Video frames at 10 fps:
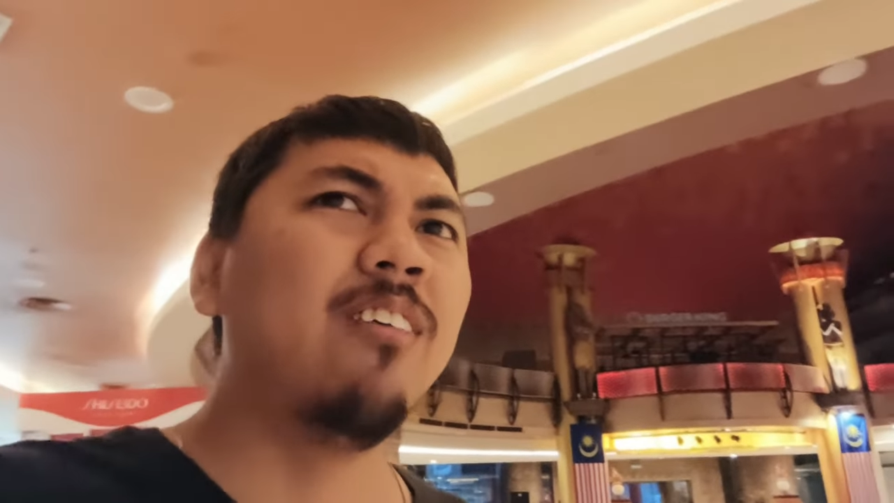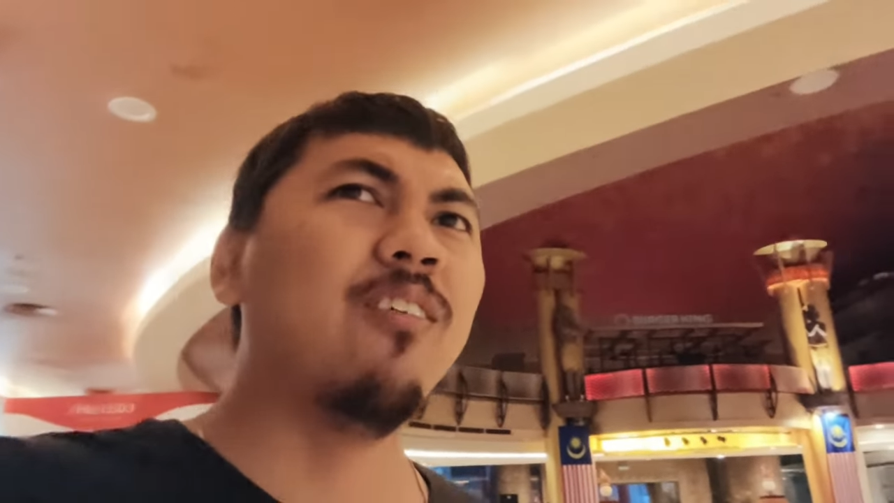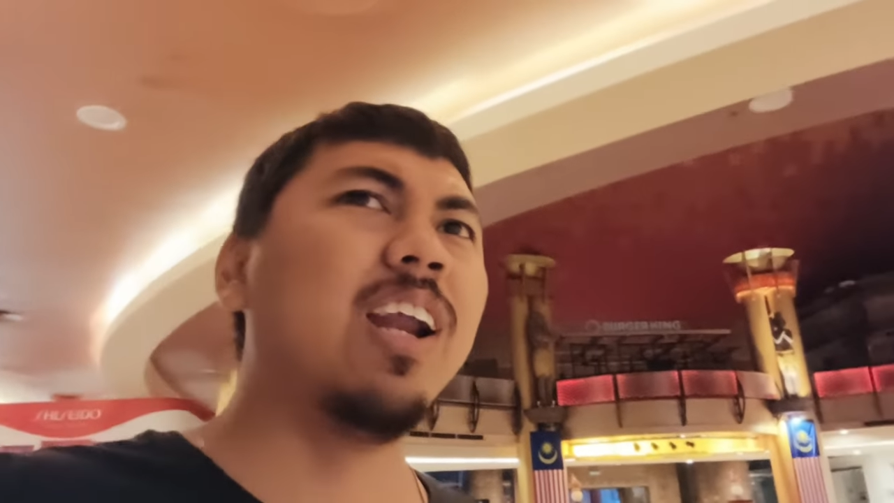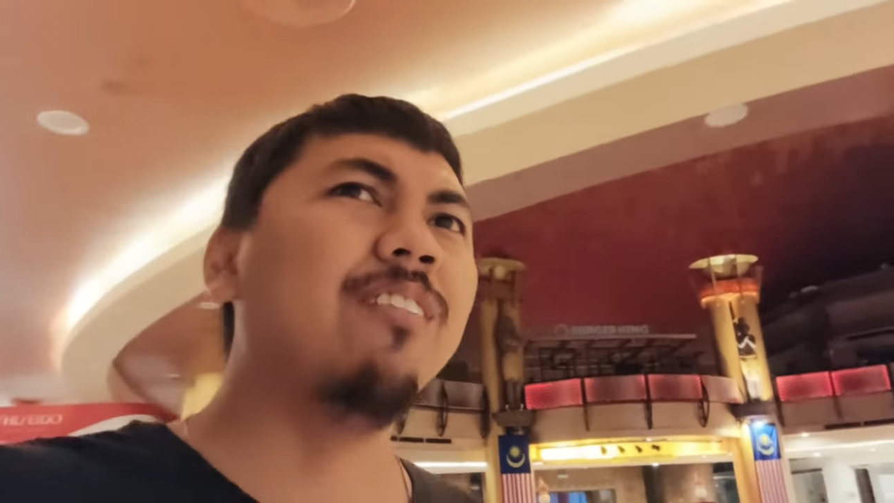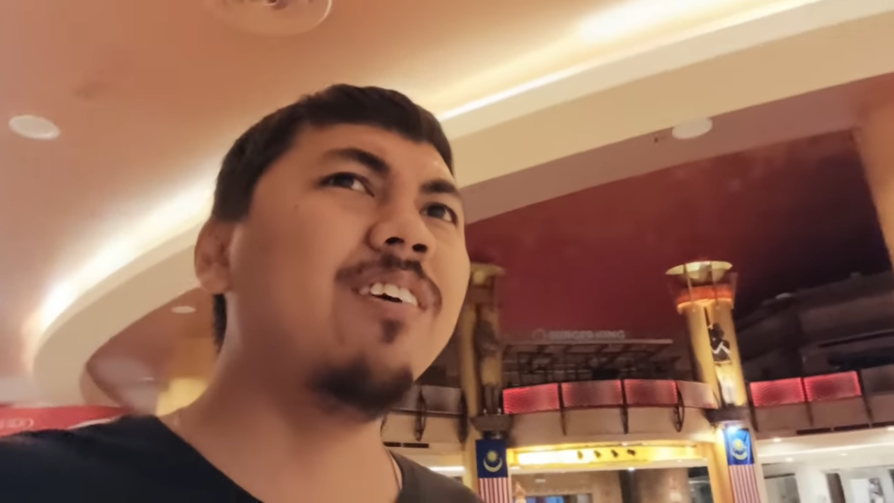
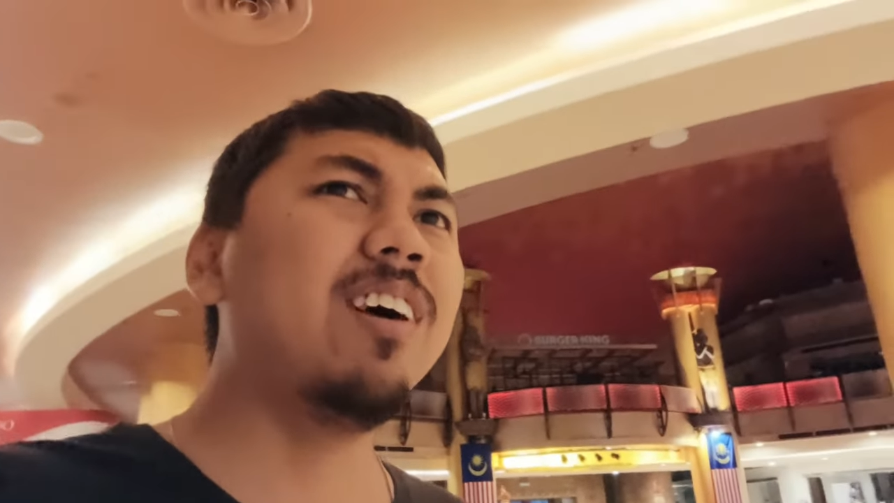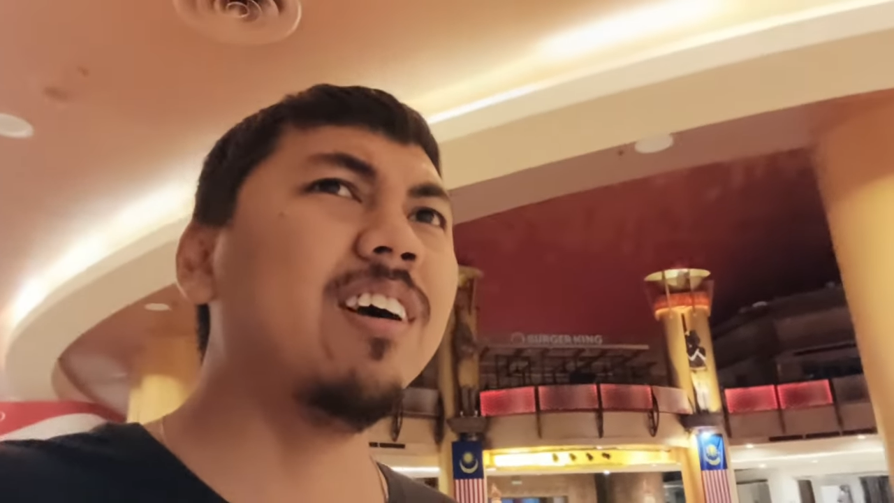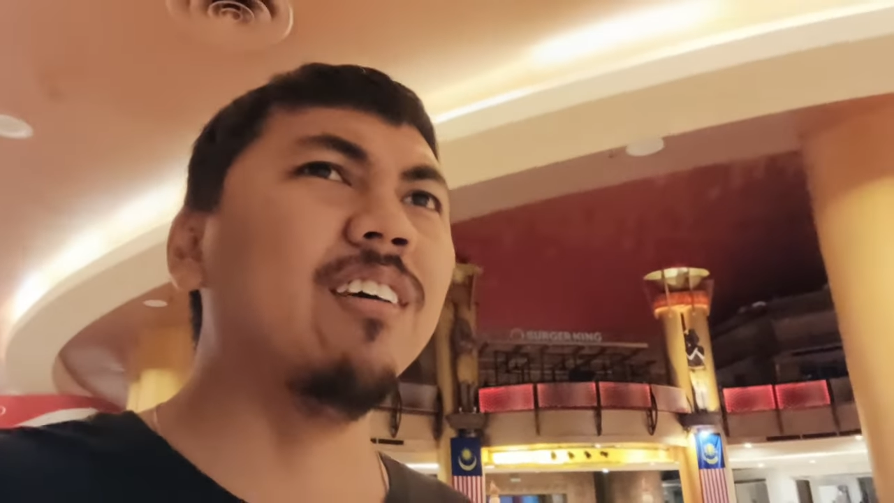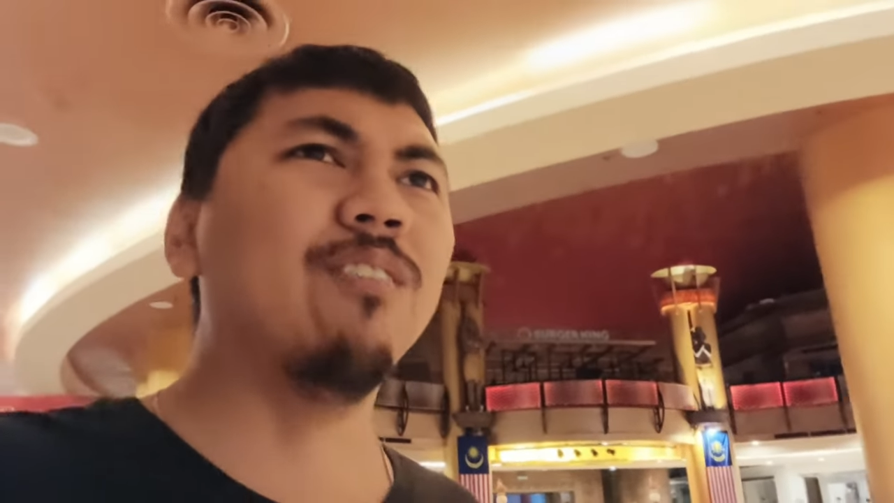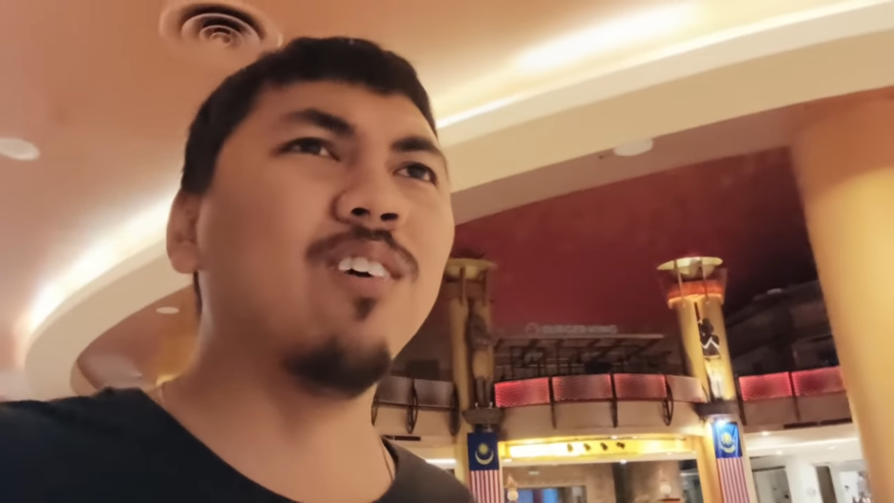whenever
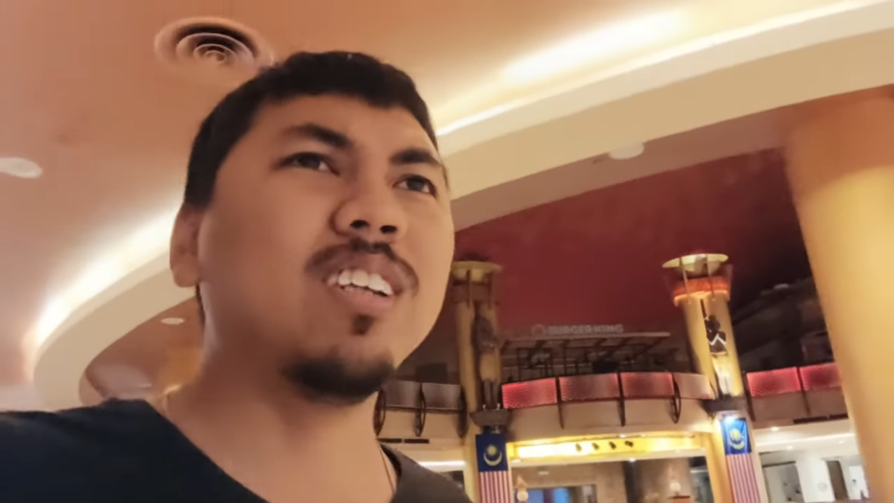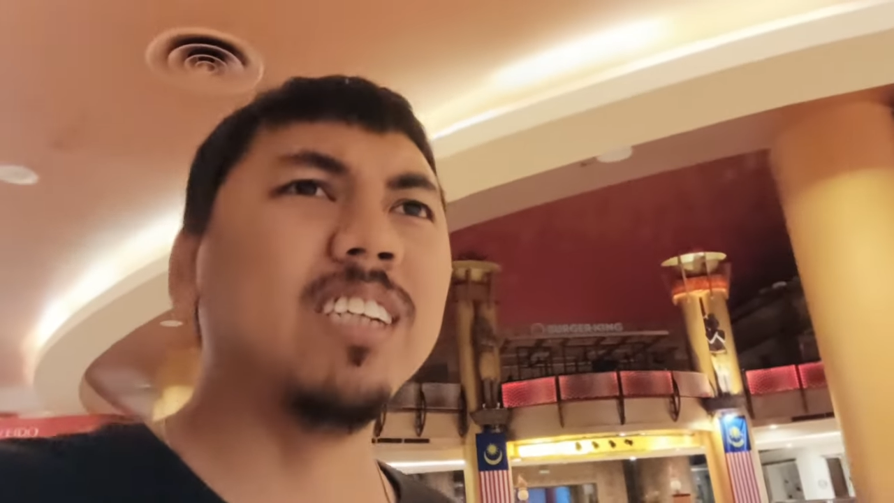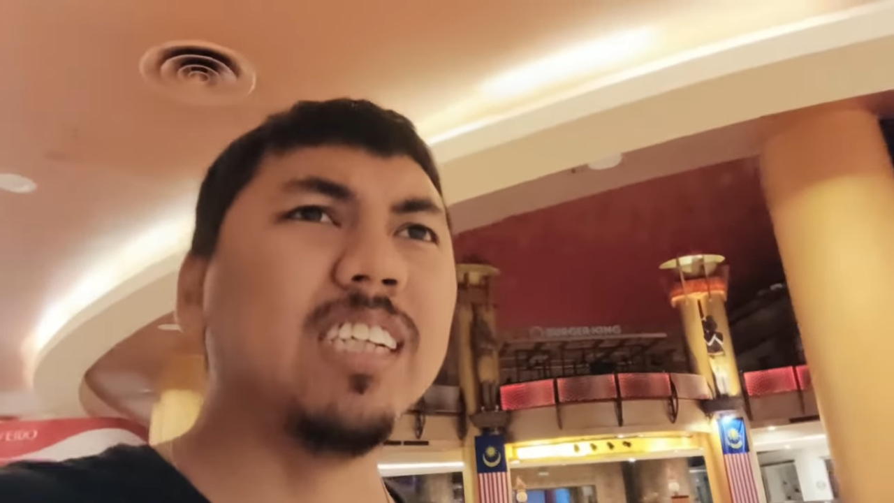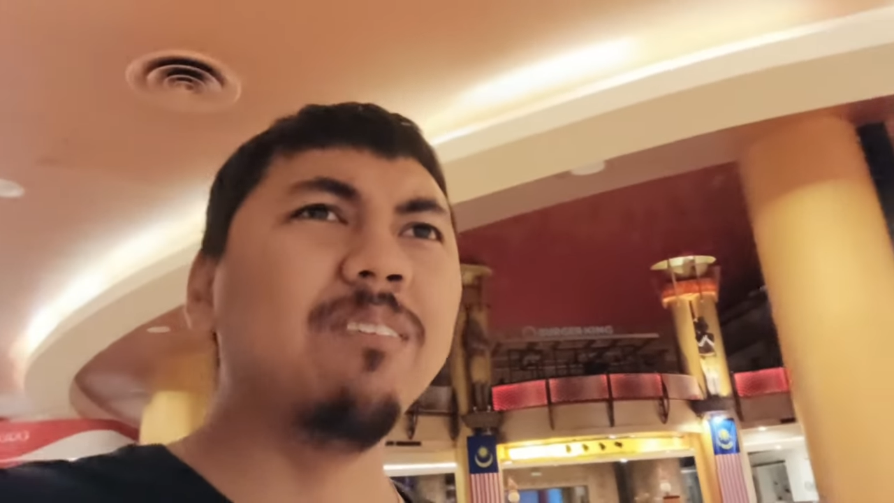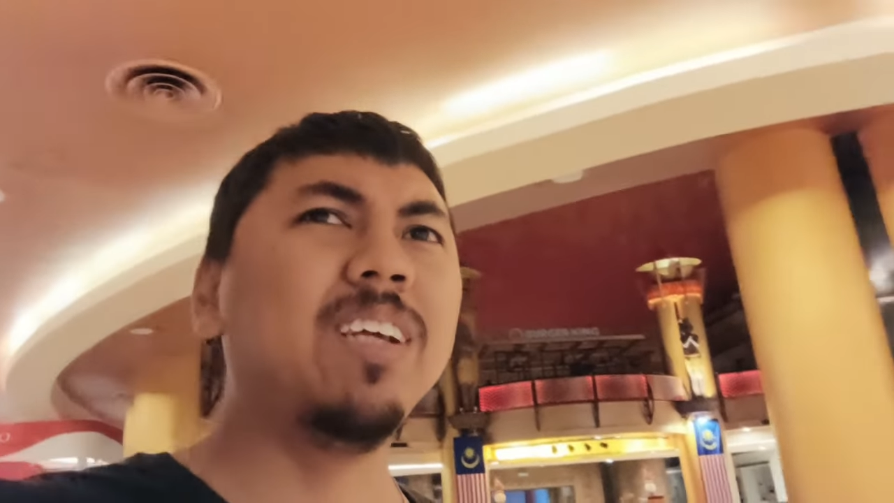a
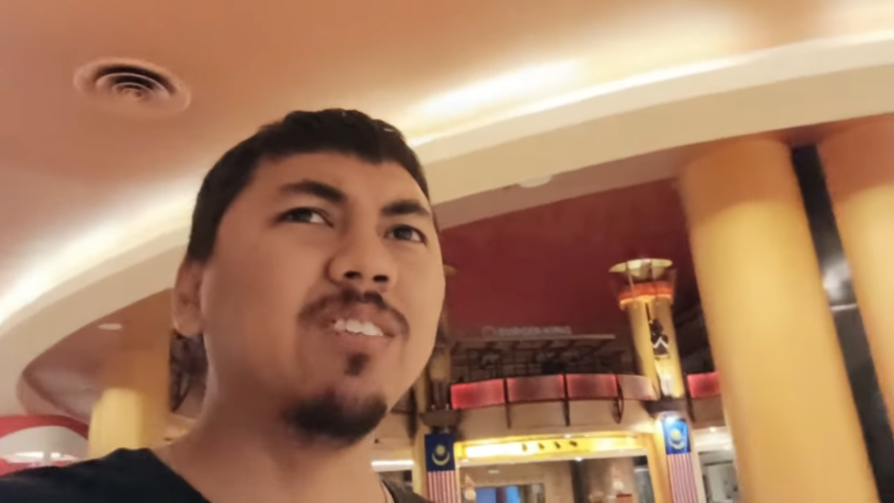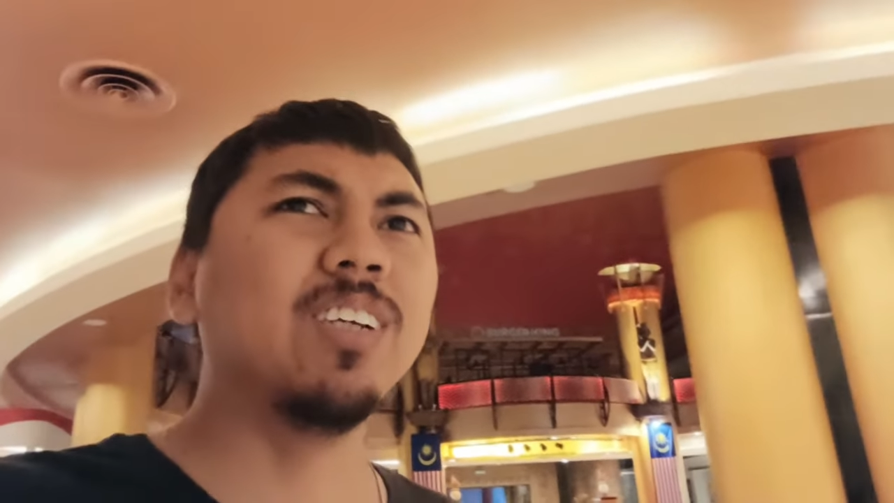Japanese